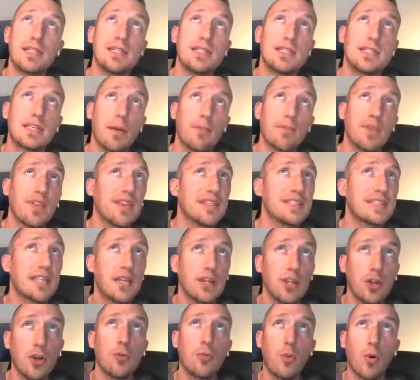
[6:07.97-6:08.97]
something that's a
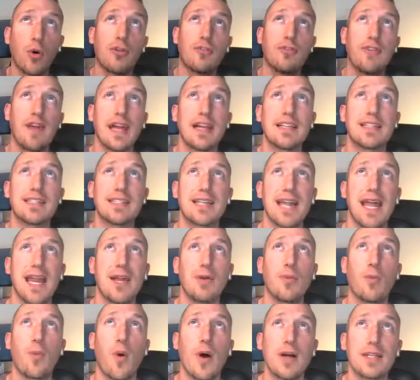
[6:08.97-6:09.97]
little more advanced, and
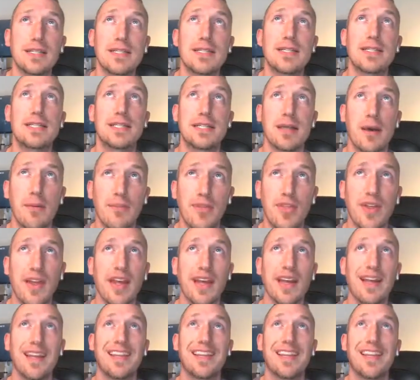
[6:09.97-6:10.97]
it wasn't
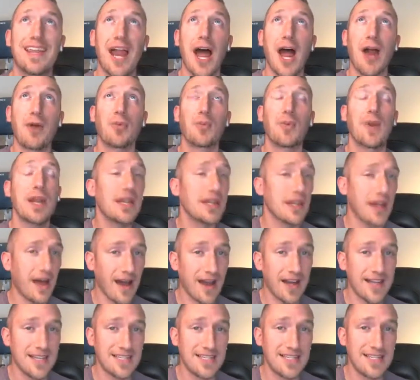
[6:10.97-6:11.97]
something that I
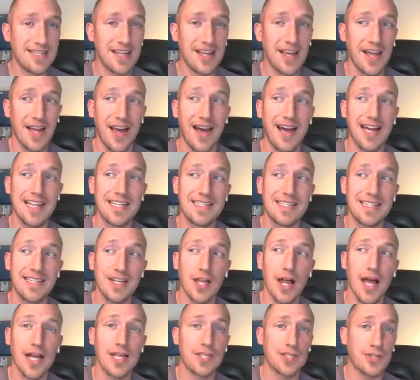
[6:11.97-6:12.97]
realized
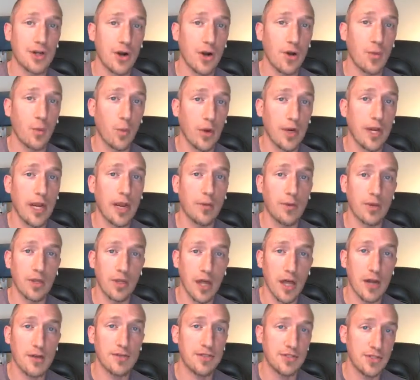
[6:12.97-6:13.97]
until I started working with a
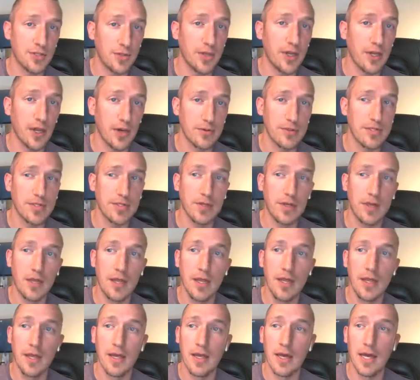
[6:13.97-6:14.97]
lot of studios.
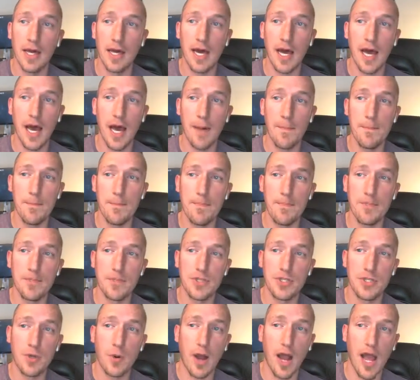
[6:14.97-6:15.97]

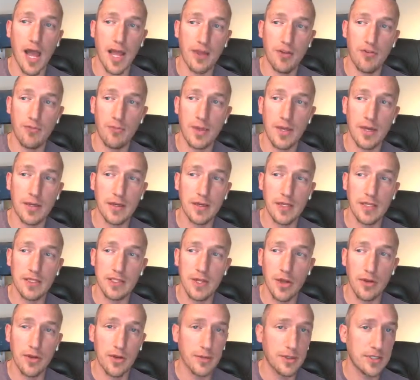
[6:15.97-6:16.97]
So I have been
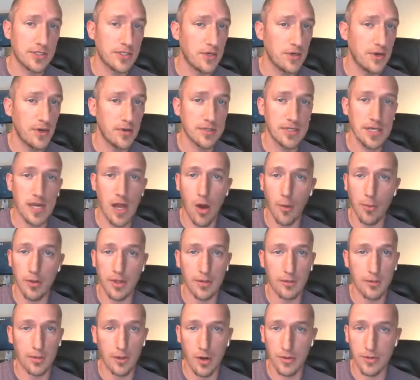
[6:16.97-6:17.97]
consulting with studios and helping
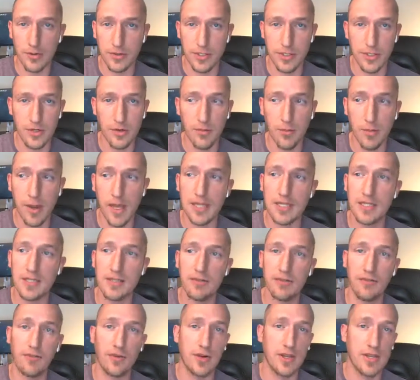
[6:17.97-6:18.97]
them grow their student base
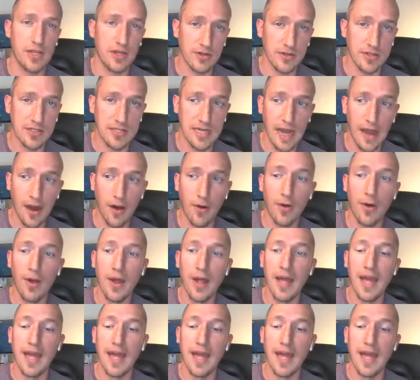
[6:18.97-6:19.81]
for years now.